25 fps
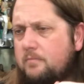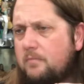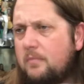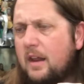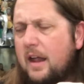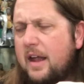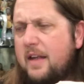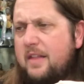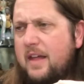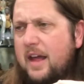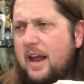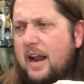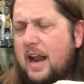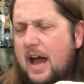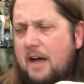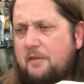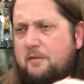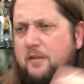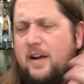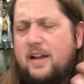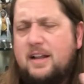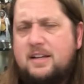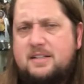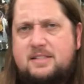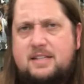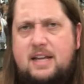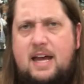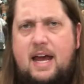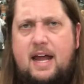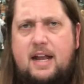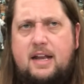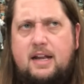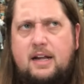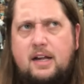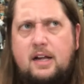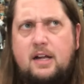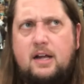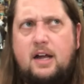And then I finally
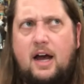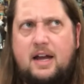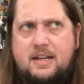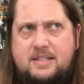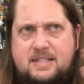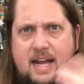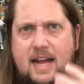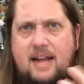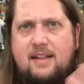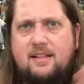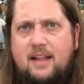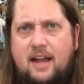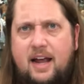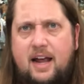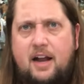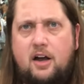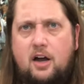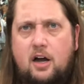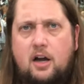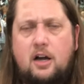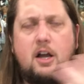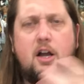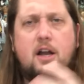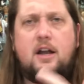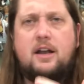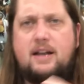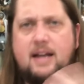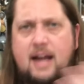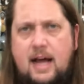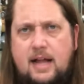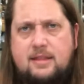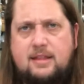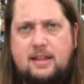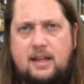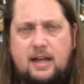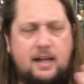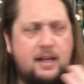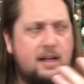said a day later,
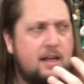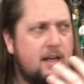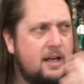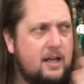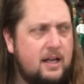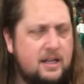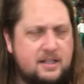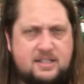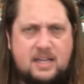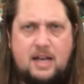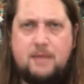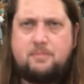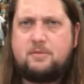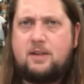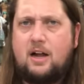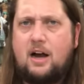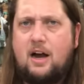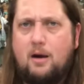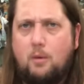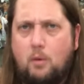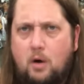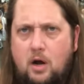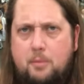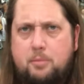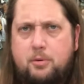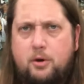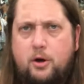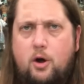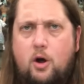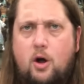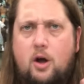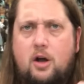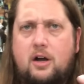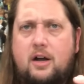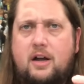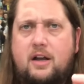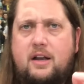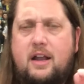nothing. It's up there. I want to
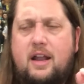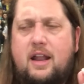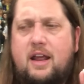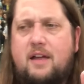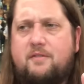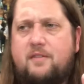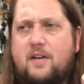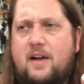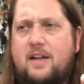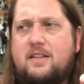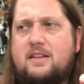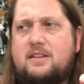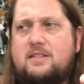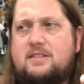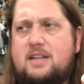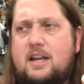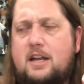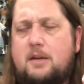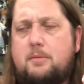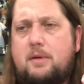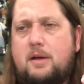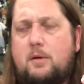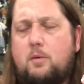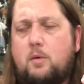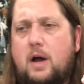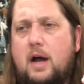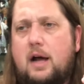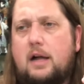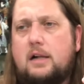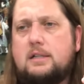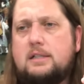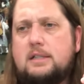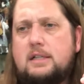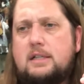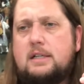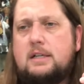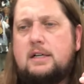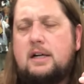pre-order it. And they finally said to me,
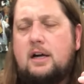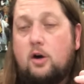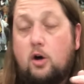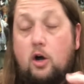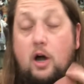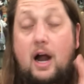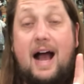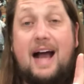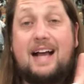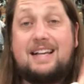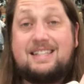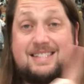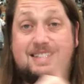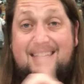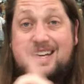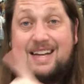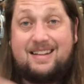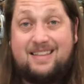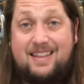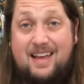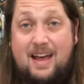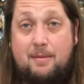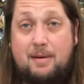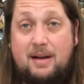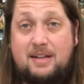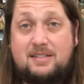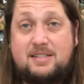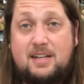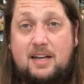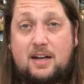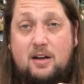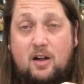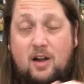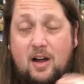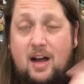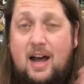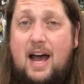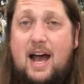well, or I said to them, I
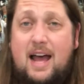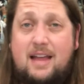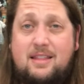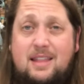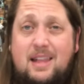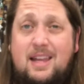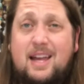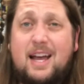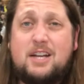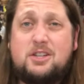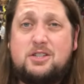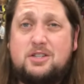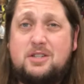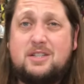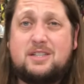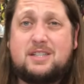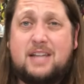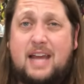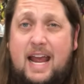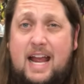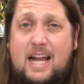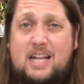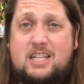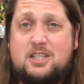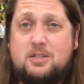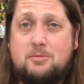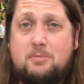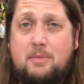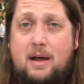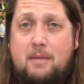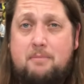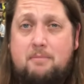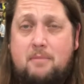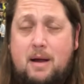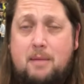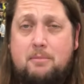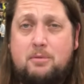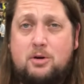said, I think I should just cancel my
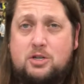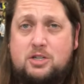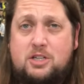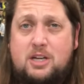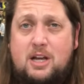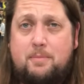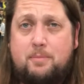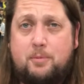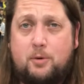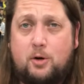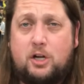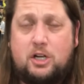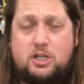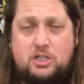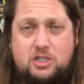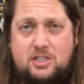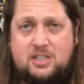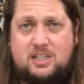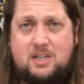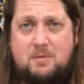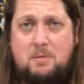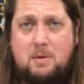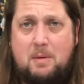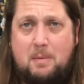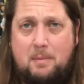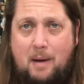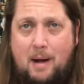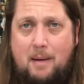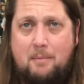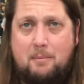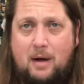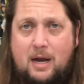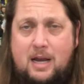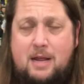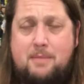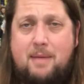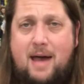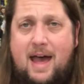membership, or could you just give me my
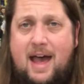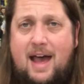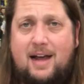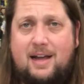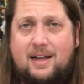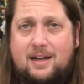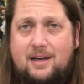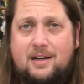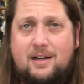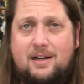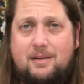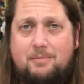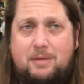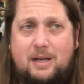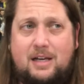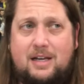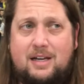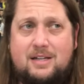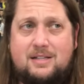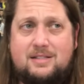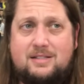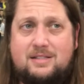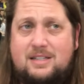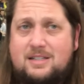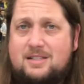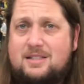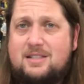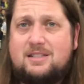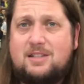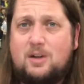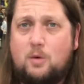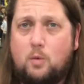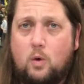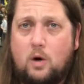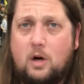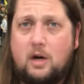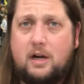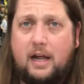money back uh, because this
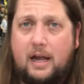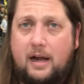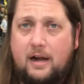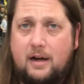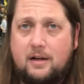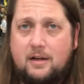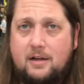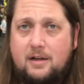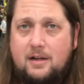isn't working.